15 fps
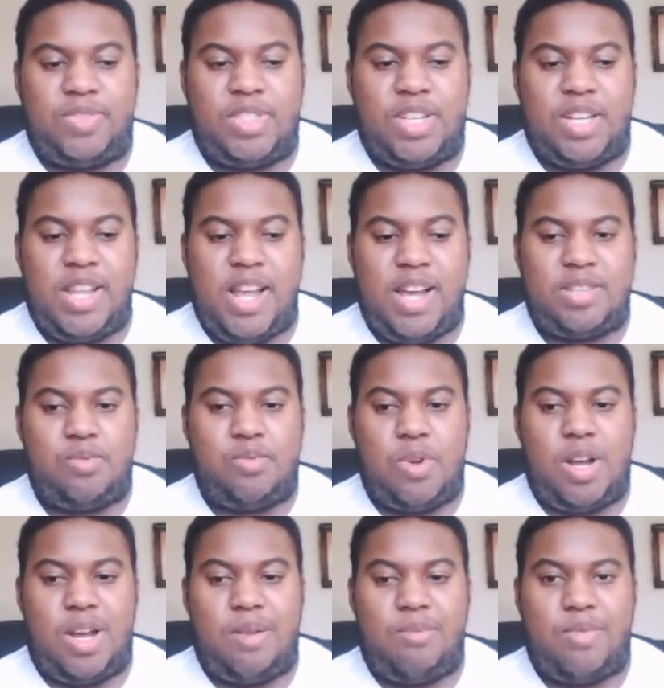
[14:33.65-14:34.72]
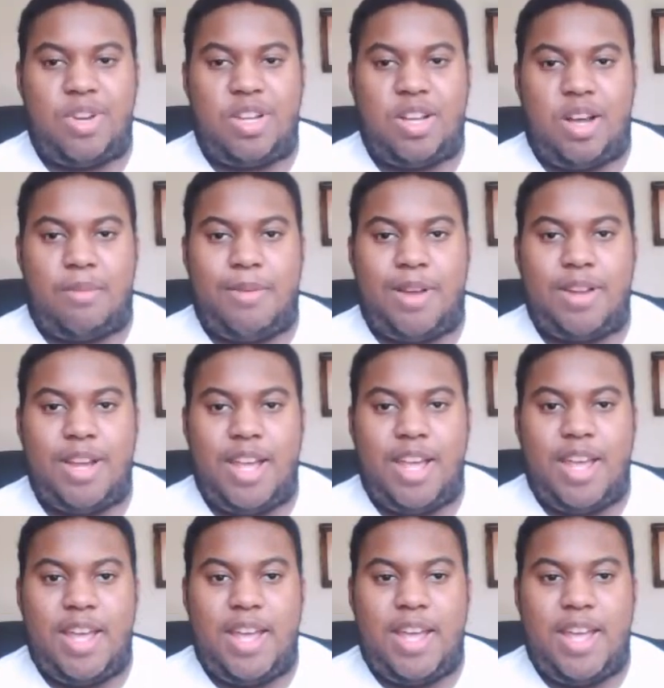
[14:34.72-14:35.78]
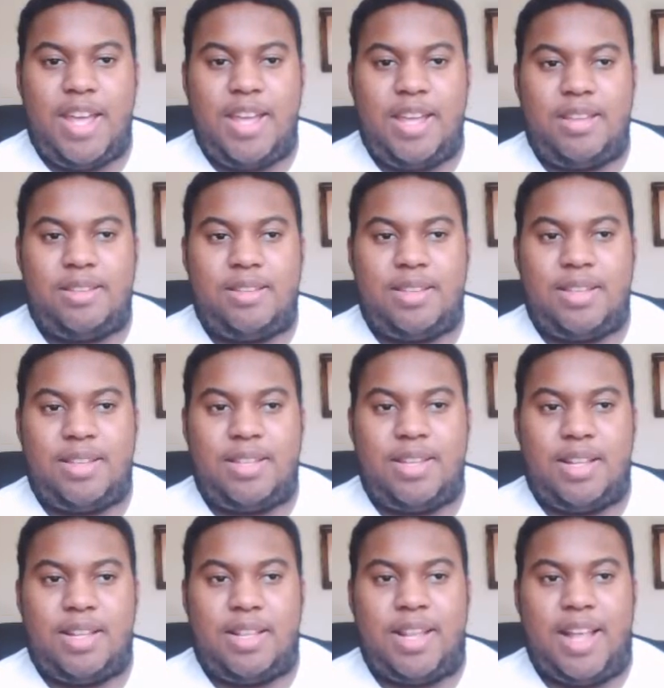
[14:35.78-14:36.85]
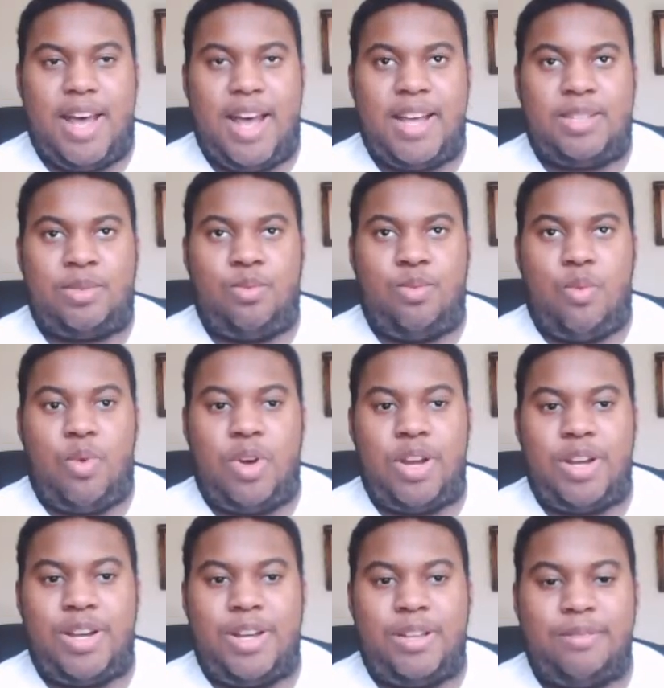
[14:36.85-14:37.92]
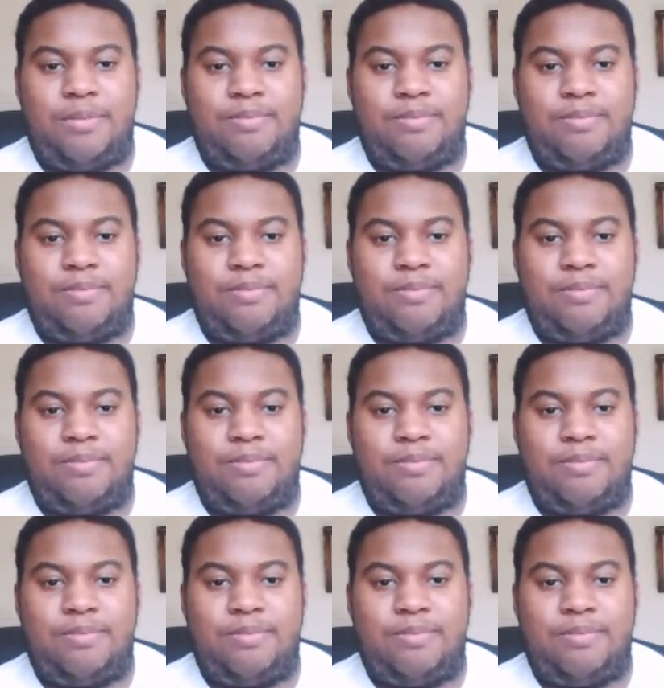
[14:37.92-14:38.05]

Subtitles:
The next one I'm going to talk about is the last one,